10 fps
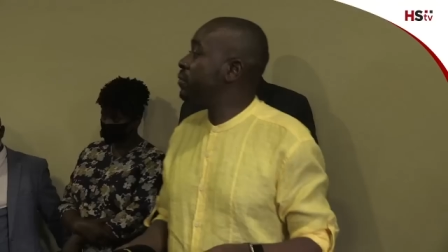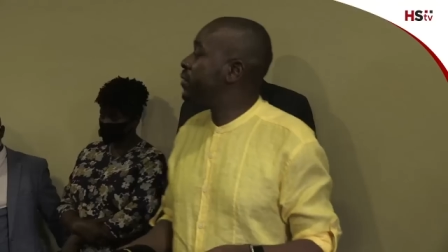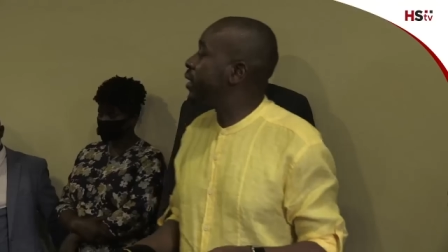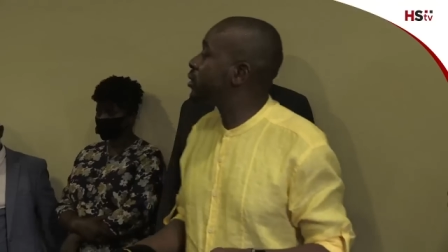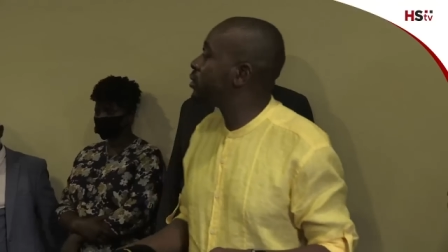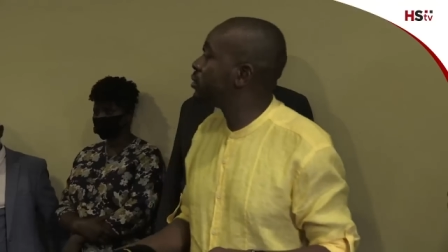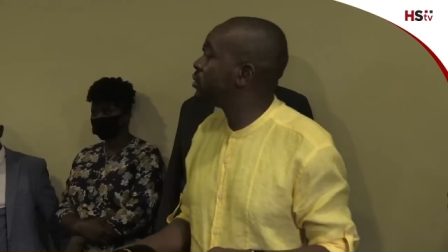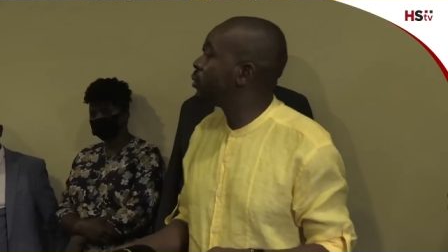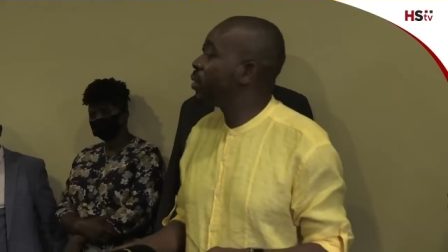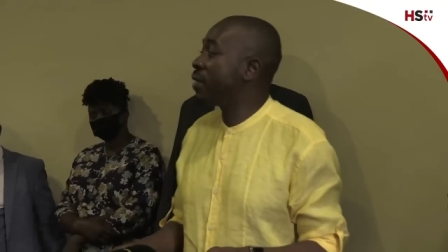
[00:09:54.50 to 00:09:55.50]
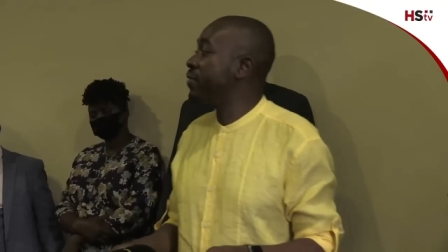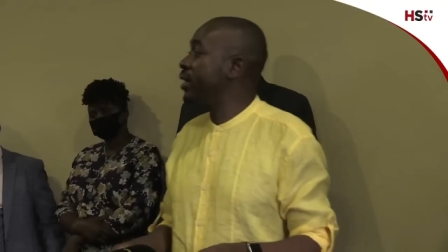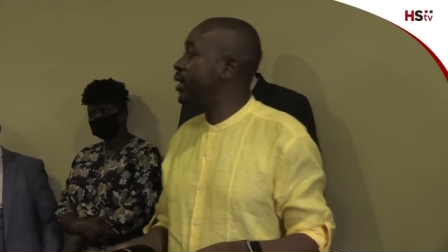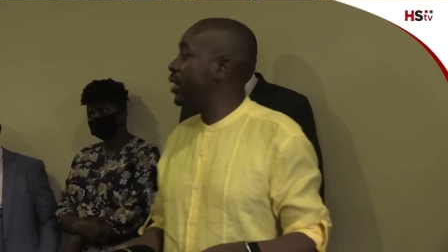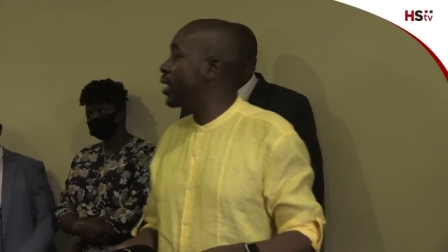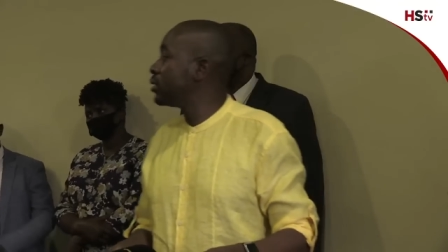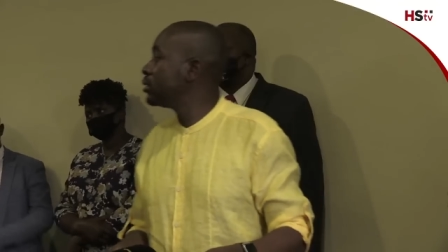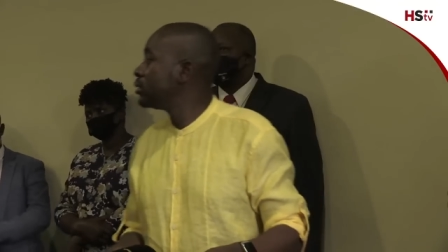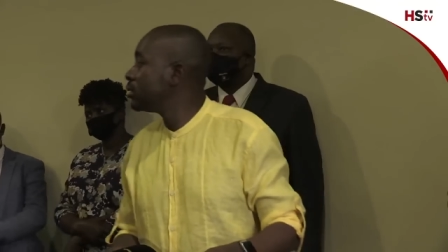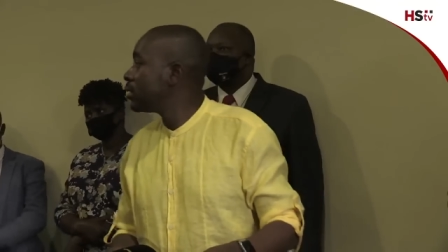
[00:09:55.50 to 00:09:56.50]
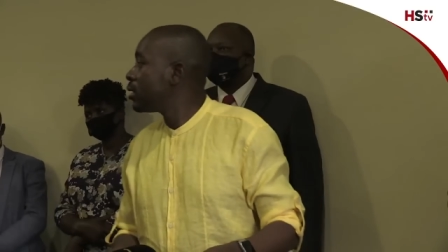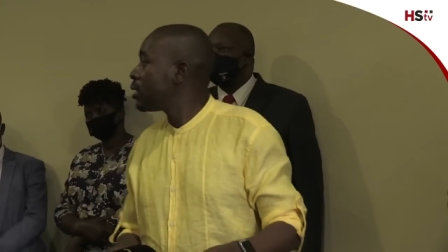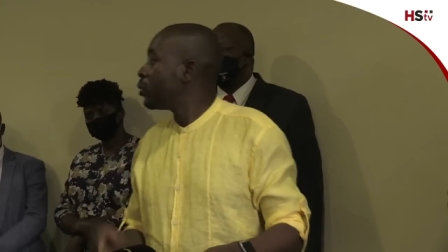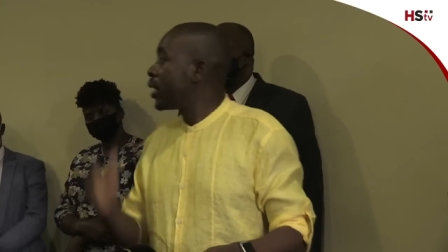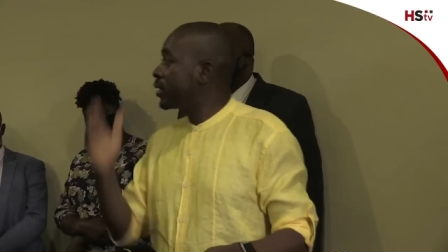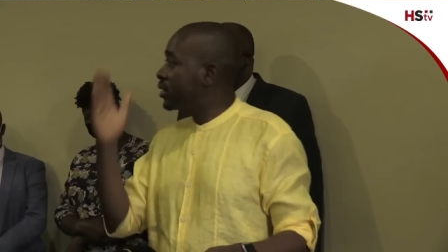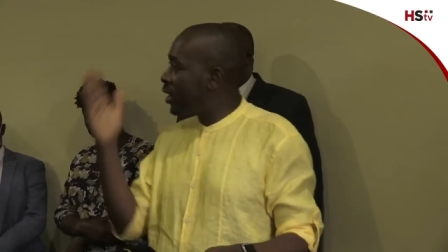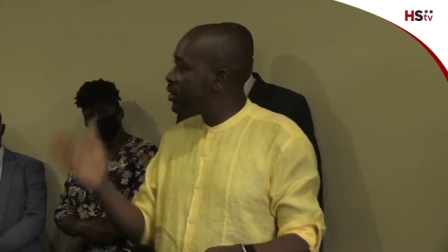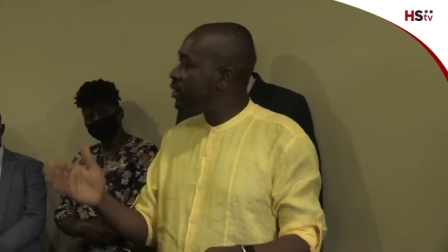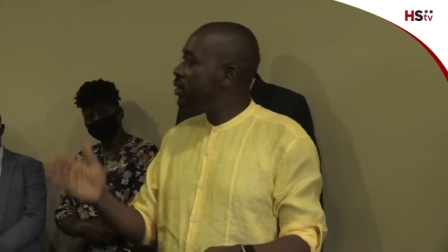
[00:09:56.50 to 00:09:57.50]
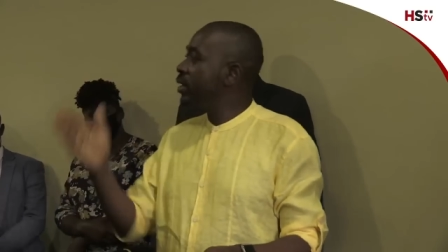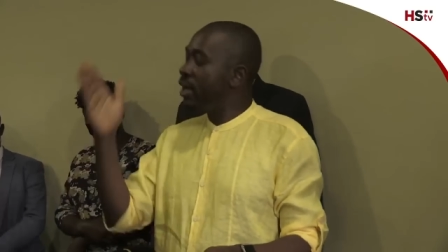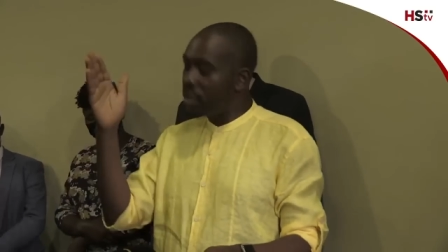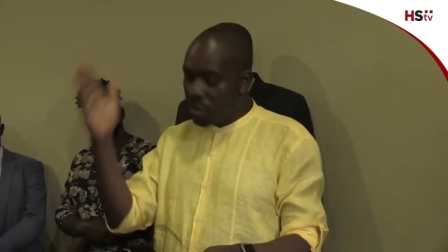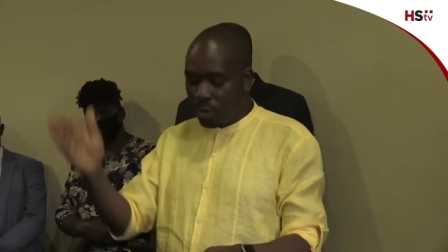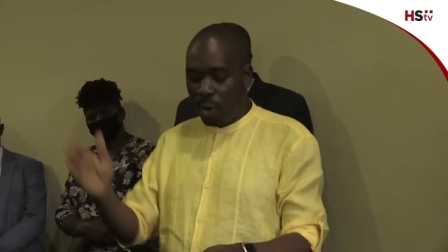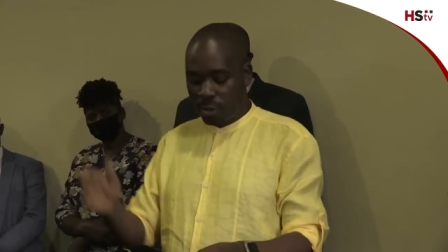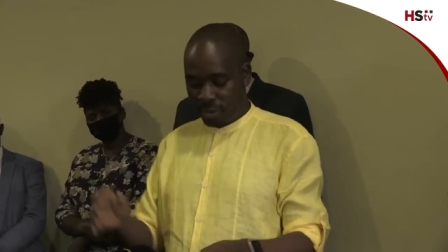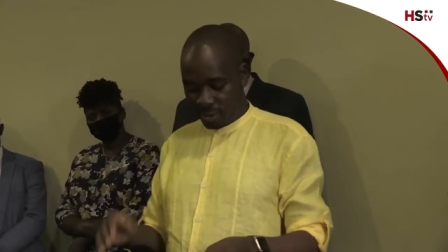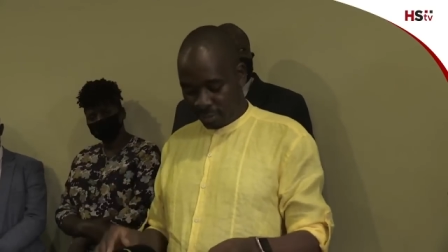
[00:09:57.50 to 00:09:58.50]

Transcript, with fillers: of that, we are very clear. We are charting a new course.